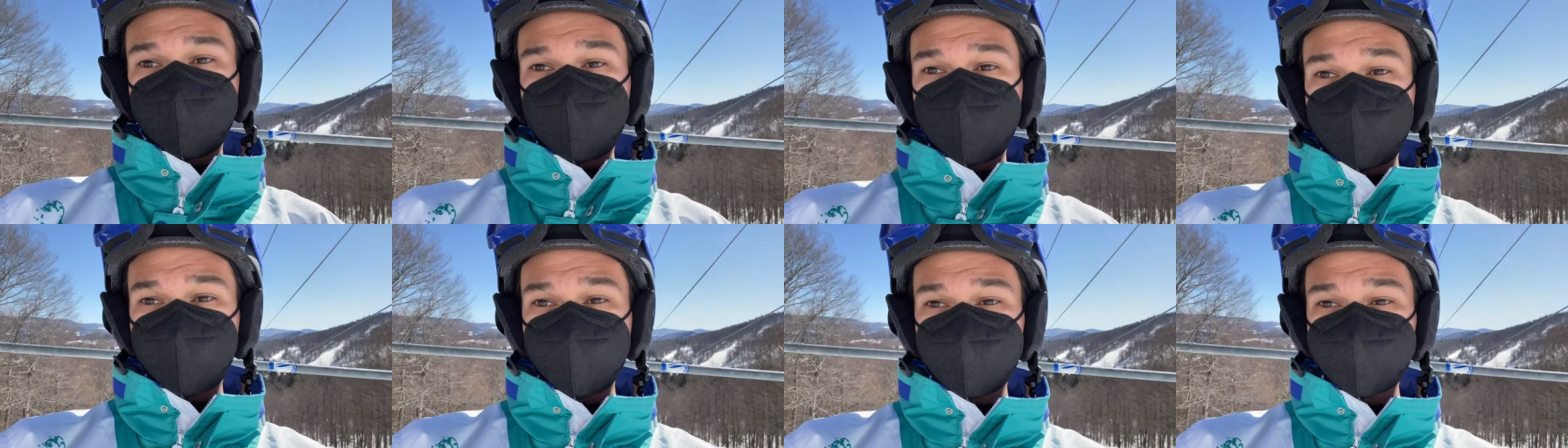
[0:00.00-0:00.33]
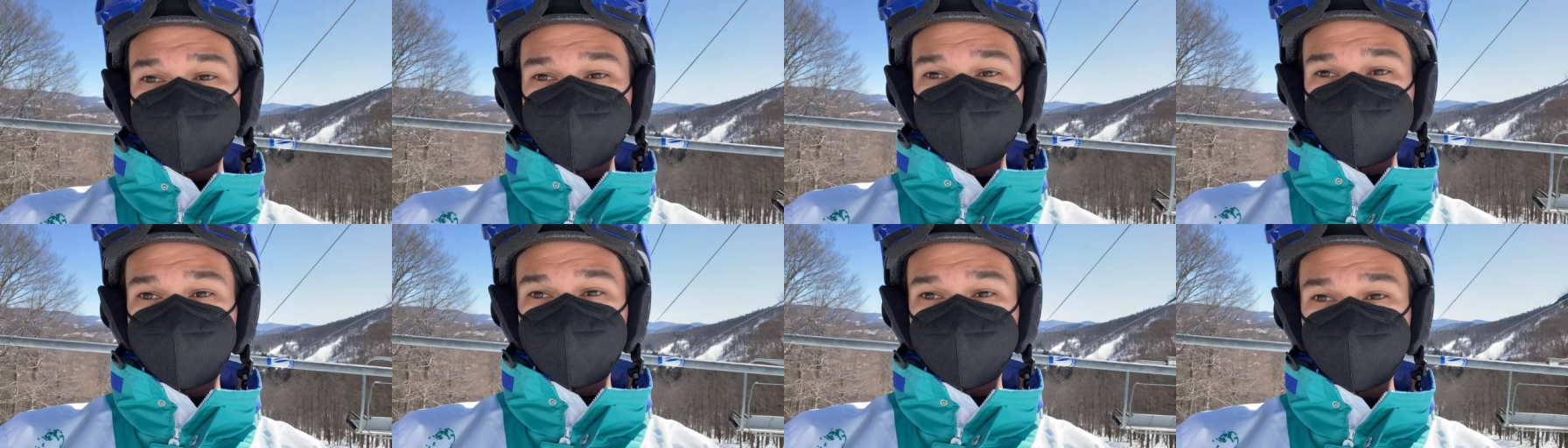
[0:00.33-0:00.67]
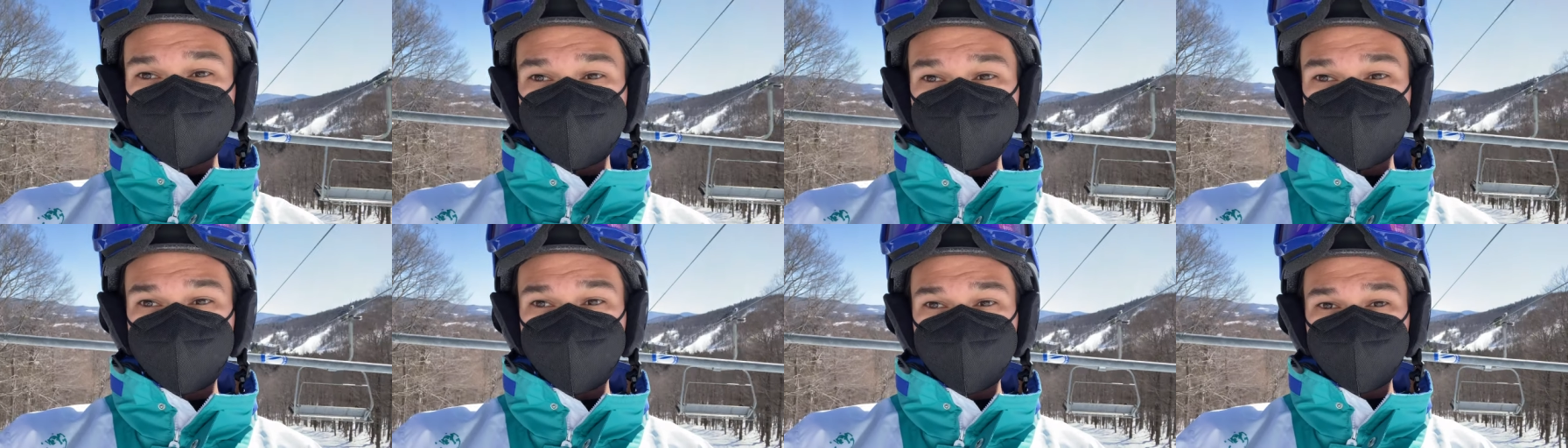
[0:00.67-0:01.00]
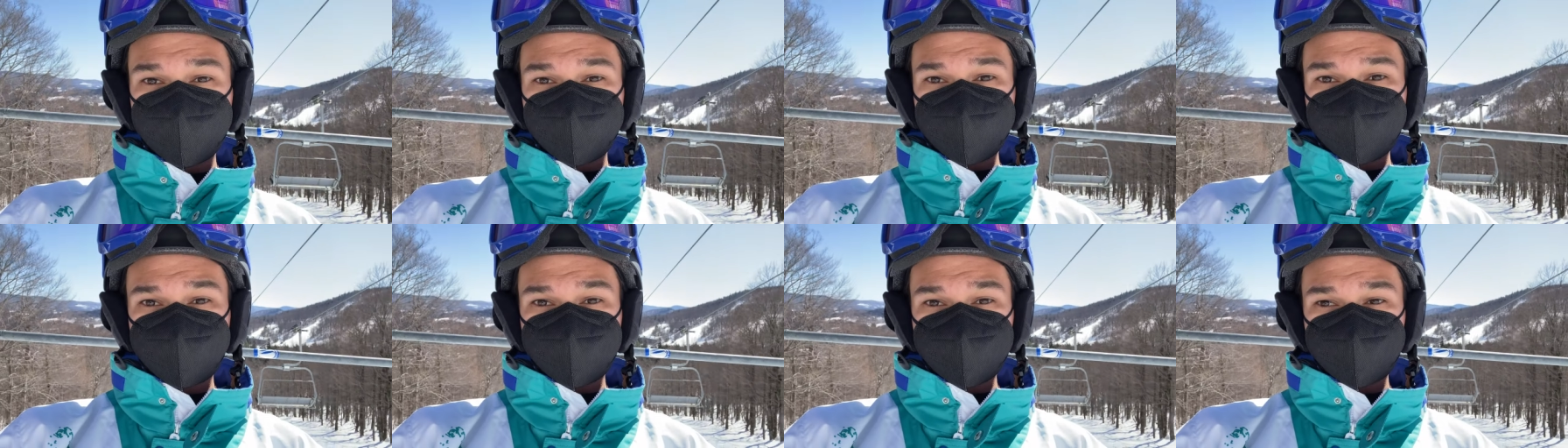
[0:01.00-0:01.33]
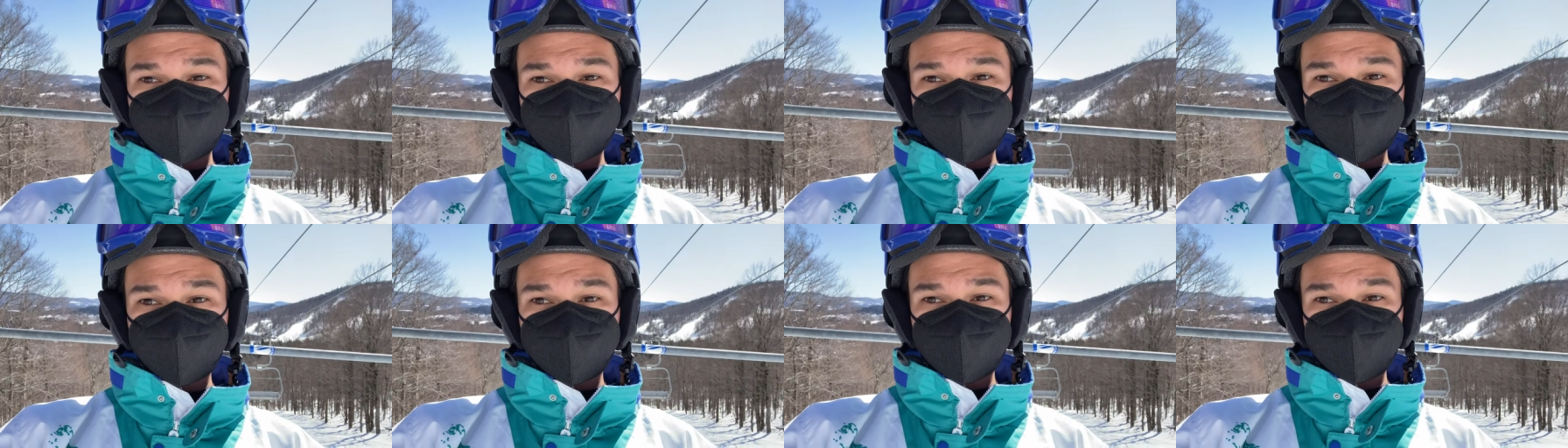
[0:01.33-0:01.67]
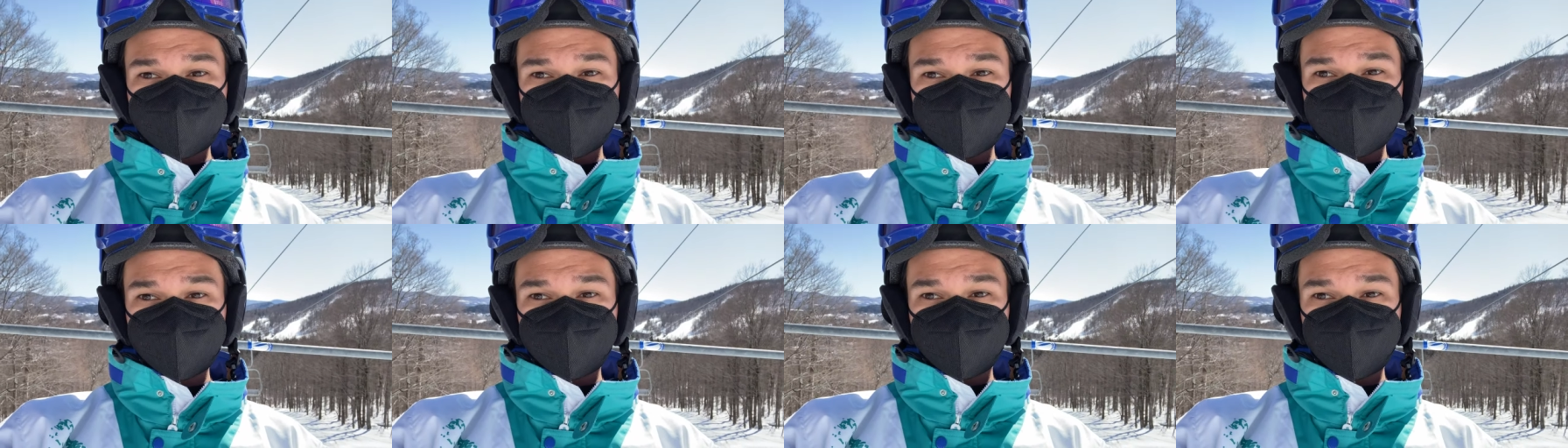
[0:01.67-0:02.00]
Also, the people here are really
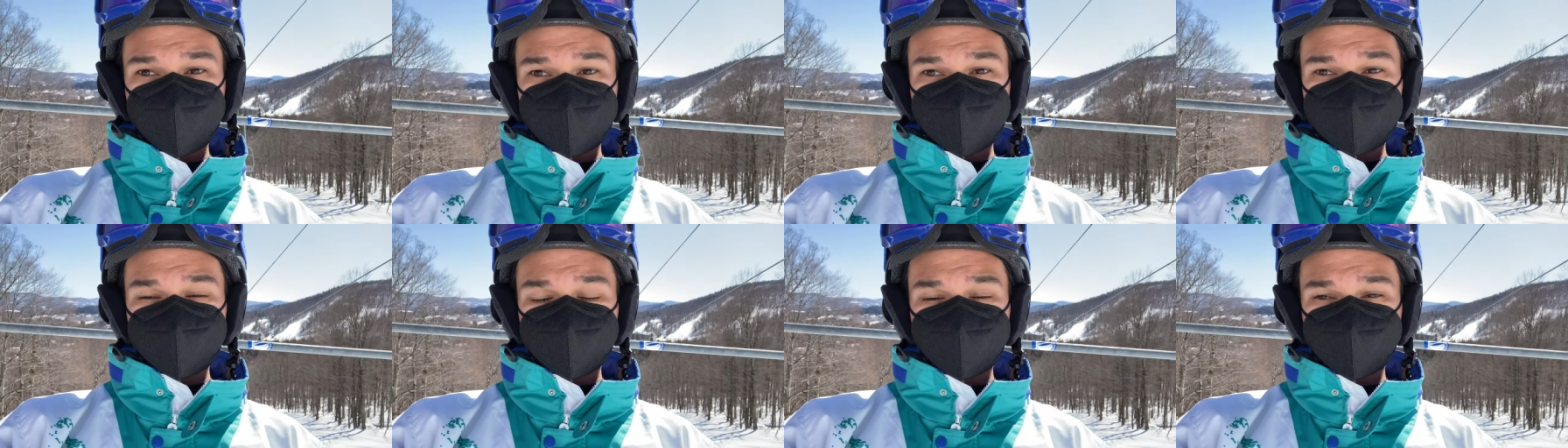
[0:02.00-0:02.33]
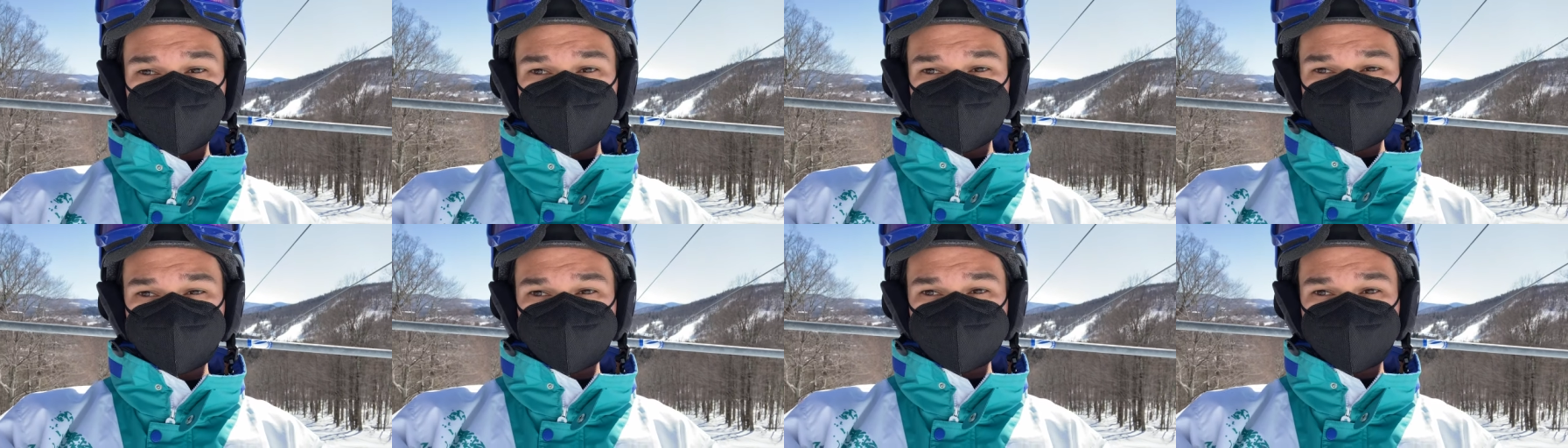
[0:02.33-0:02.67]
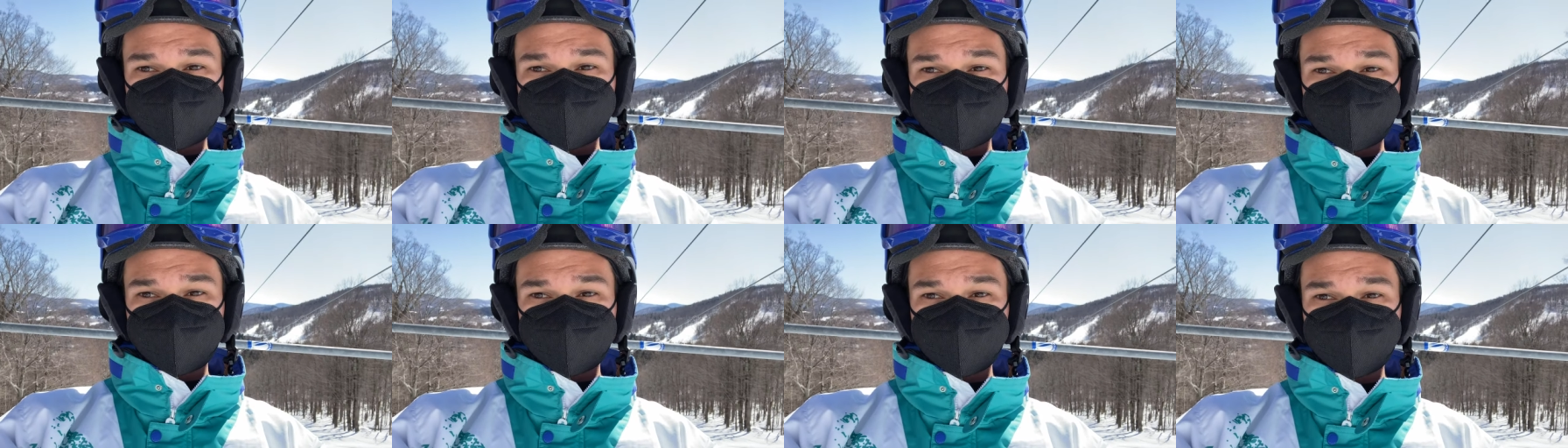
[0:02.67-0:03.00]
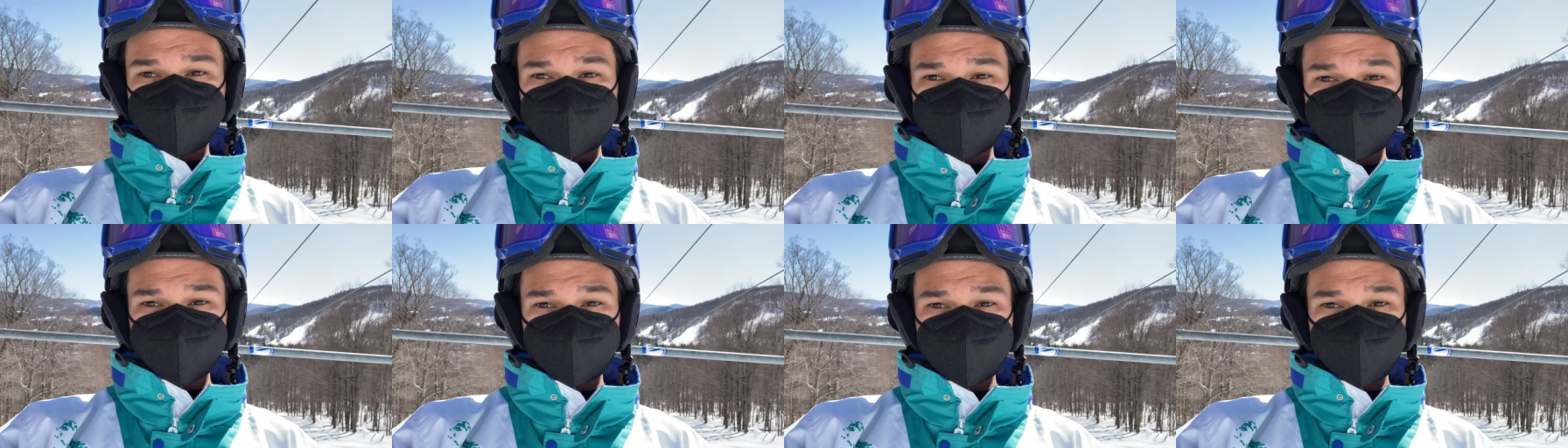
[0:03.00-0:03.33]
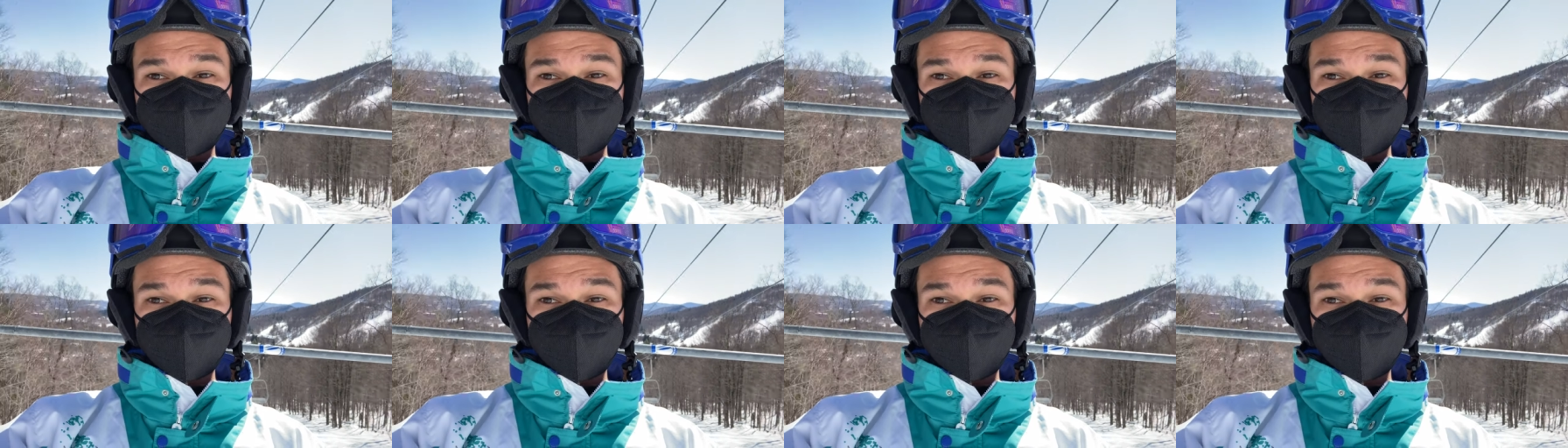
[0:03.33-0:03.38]
cool about social distancing.